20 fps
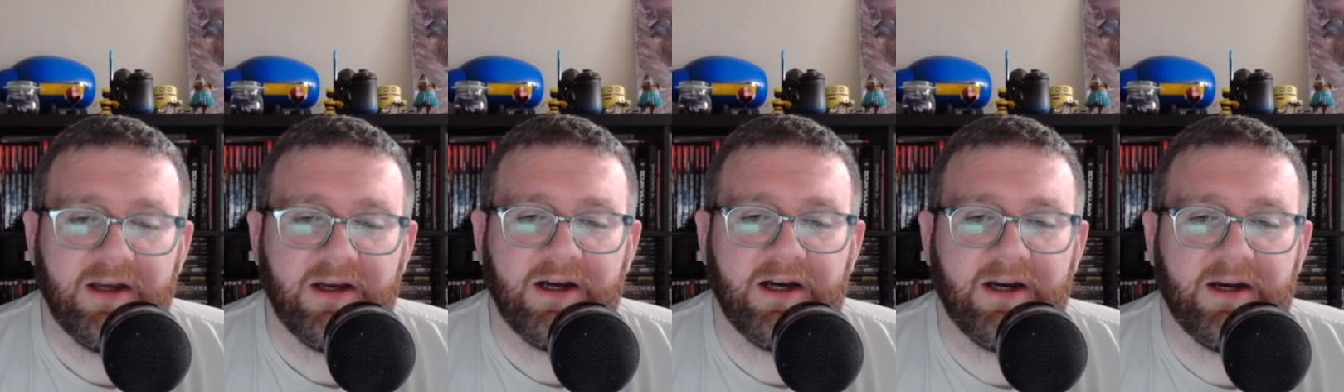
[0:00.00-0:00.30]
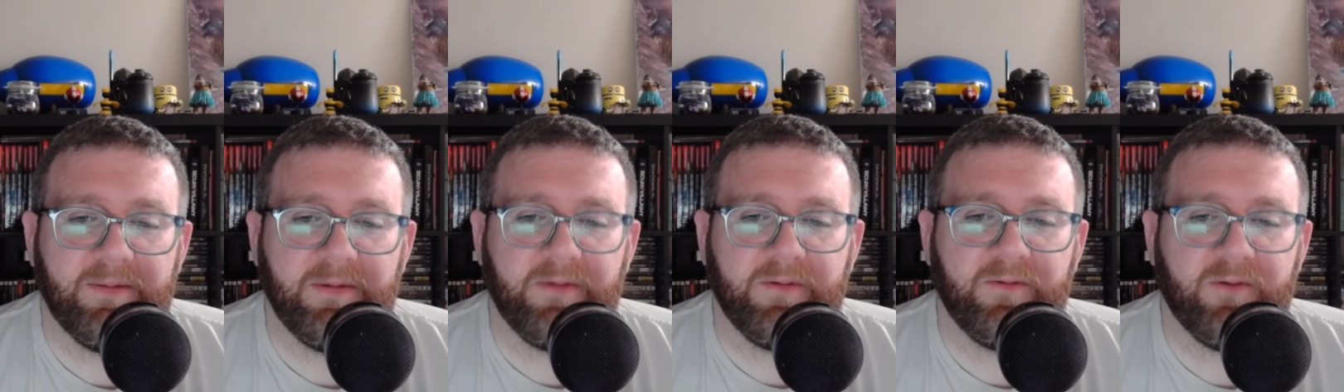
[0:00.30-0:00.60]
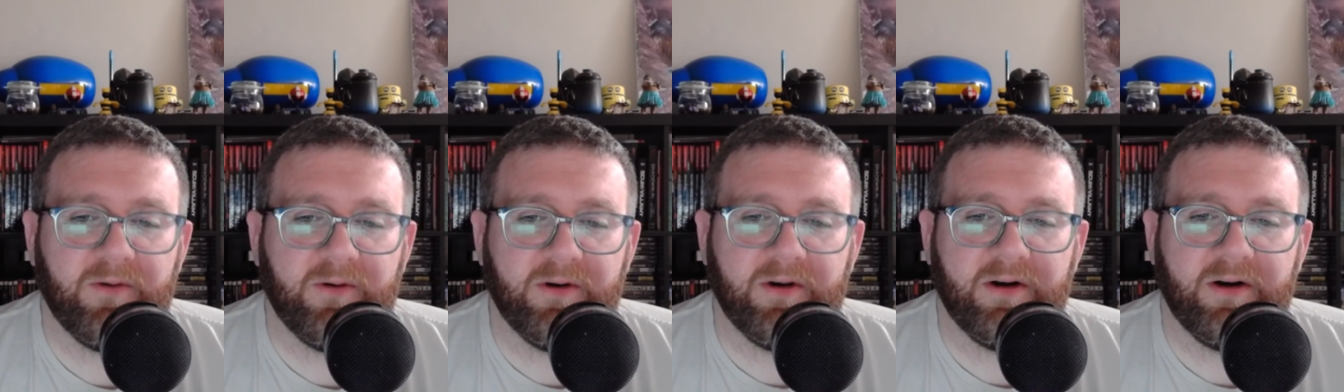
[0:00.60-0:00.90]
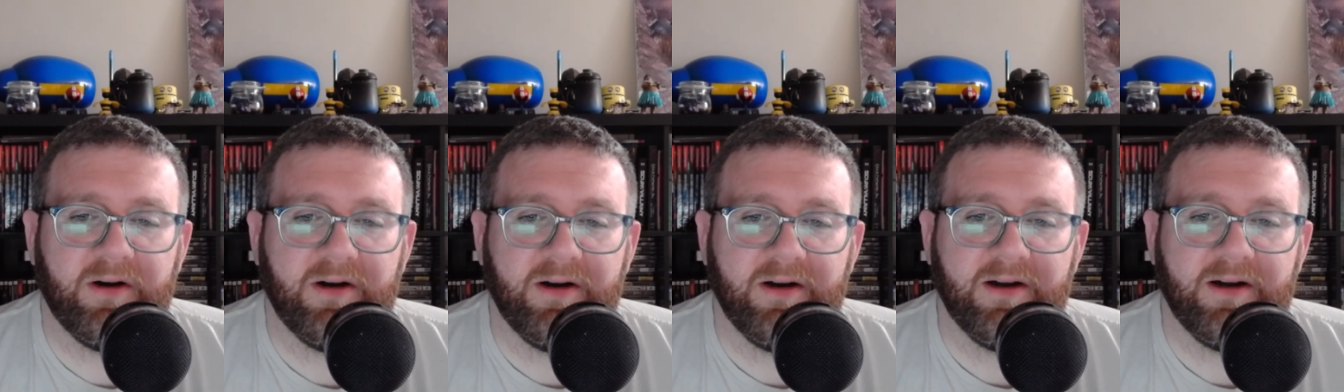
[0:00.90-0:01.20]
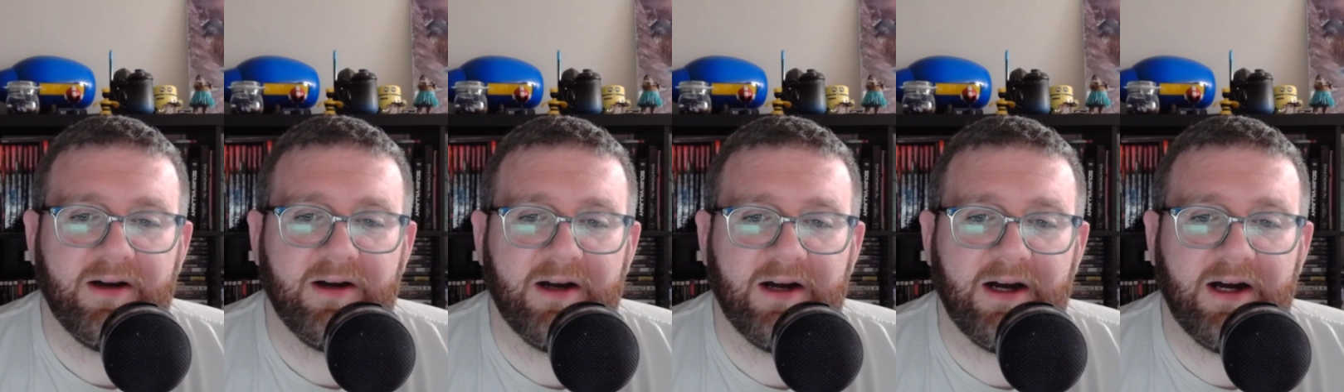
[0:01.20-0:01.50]
before
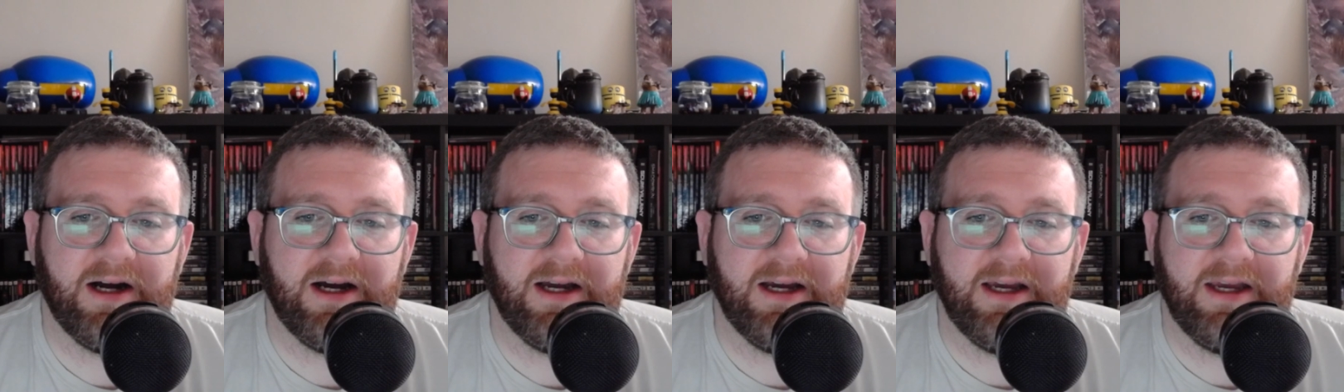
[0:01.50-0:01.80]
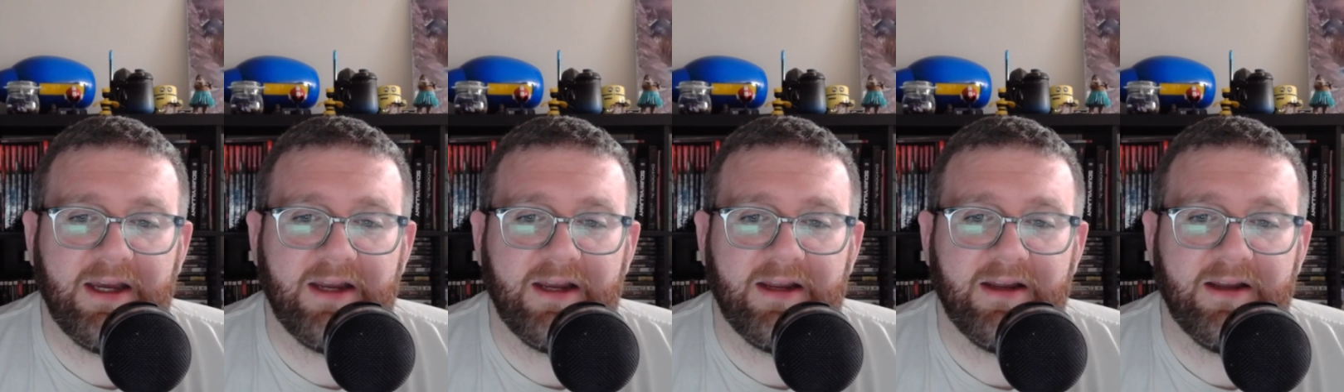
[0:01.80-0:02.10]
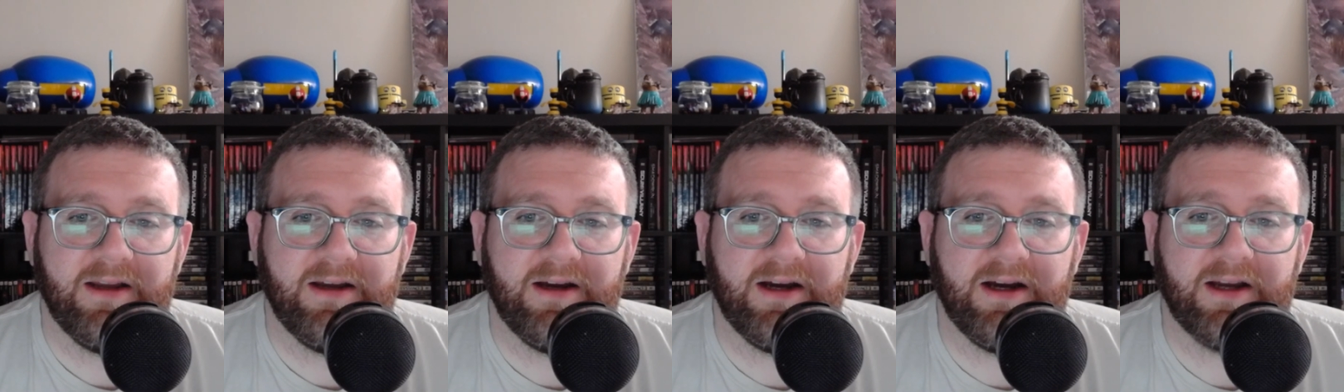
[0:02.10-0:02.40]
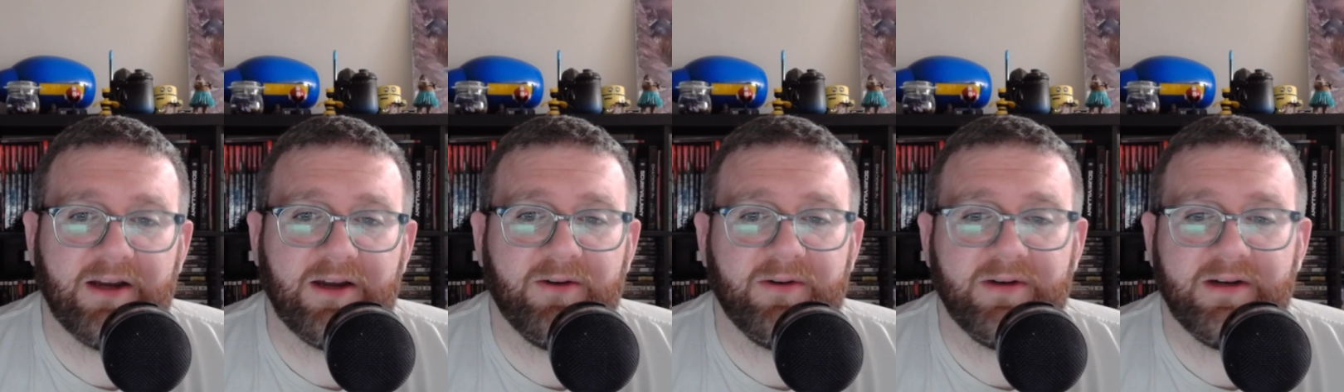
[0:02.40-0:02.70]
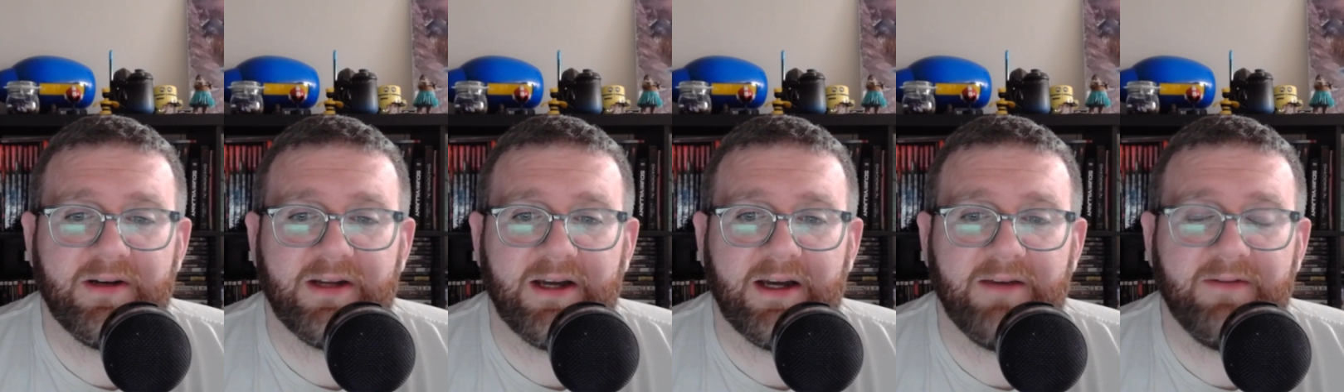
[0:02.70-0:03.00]
I go and
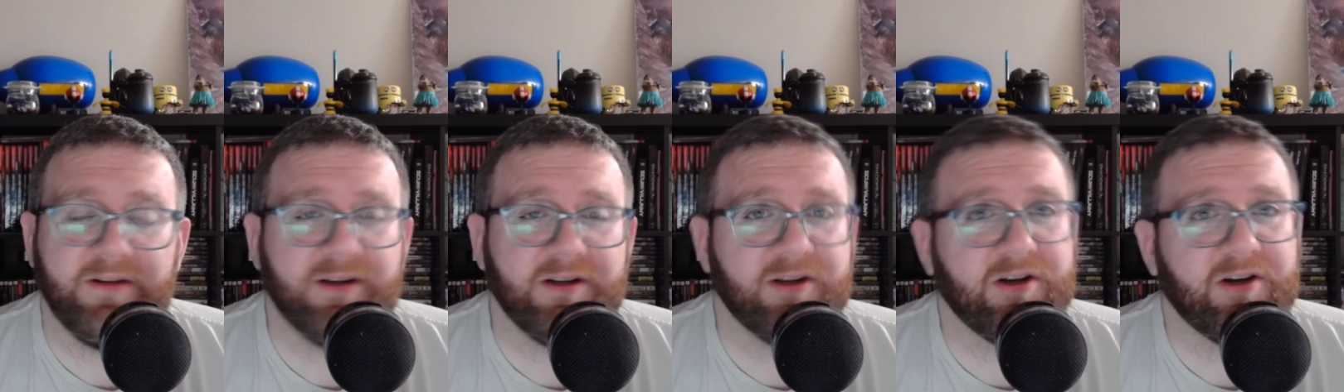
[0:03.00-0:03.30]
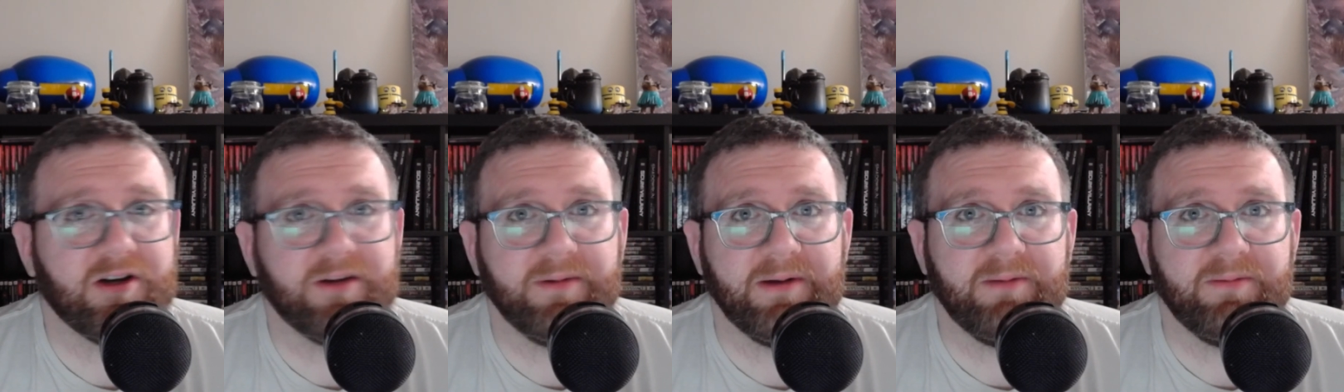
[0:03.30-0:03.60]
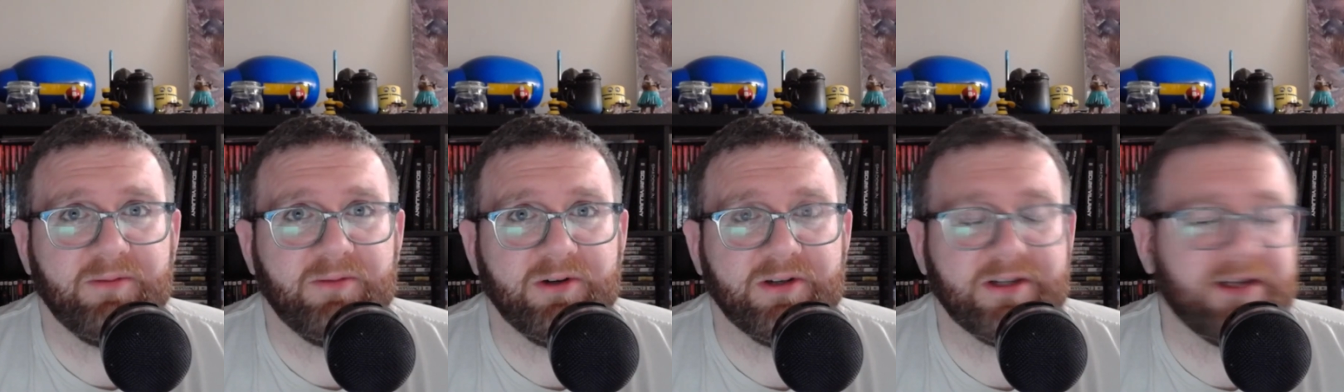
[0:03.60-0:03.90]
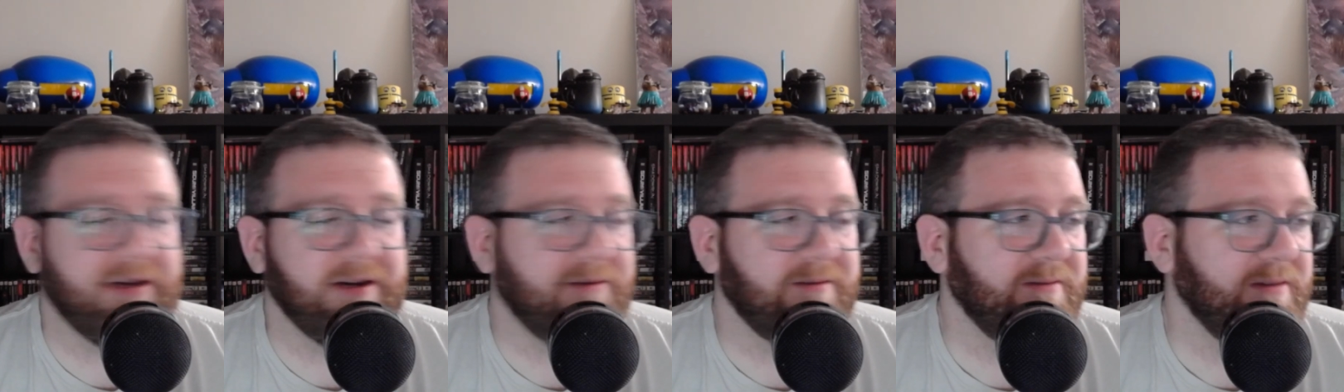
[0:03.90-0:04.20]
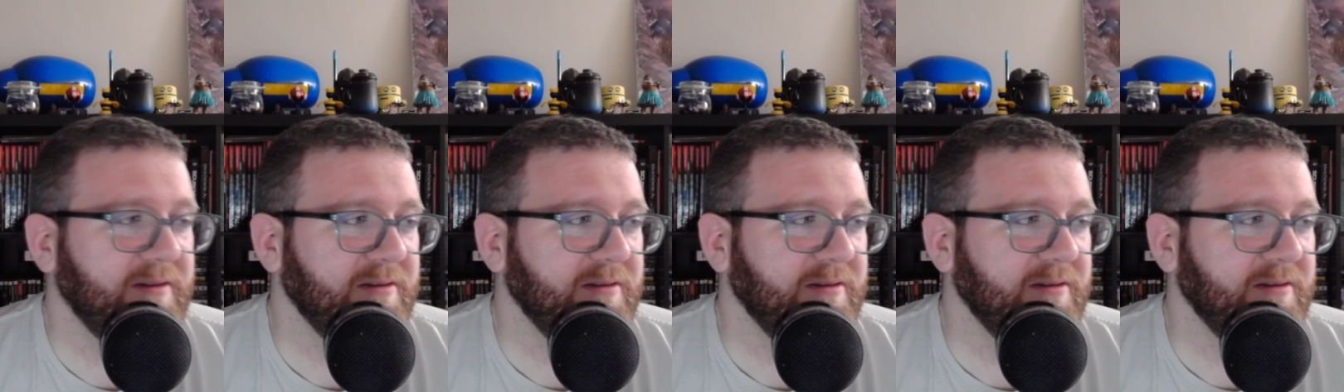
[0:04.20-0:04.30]
dive in and talk about more stuff.